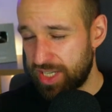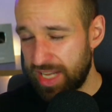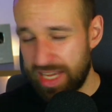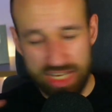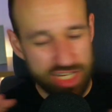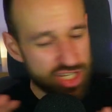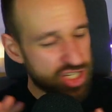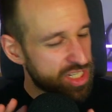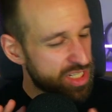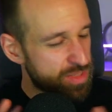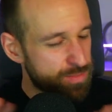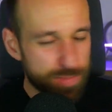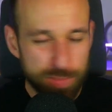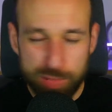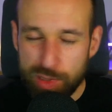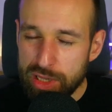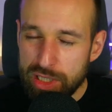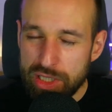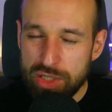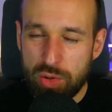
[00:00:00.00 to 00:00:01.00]
and it just
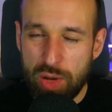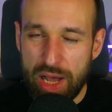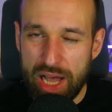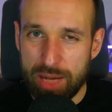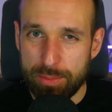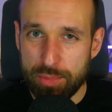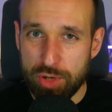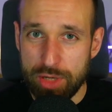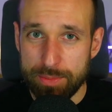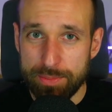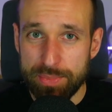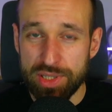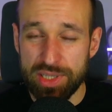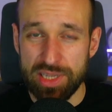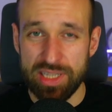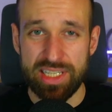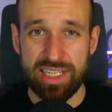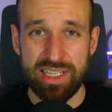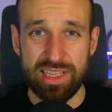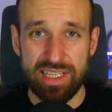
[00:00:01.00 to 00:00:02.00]
blew up
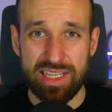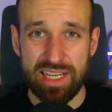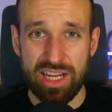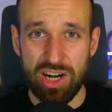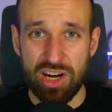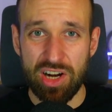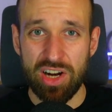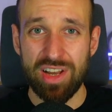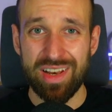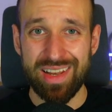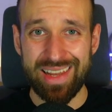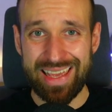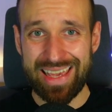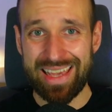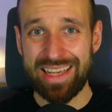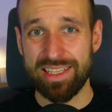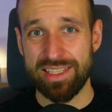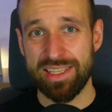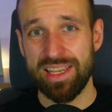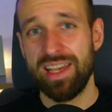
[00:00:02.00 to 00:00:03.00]
completely on
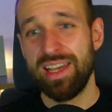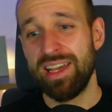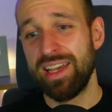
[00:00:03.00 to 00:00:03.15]
X.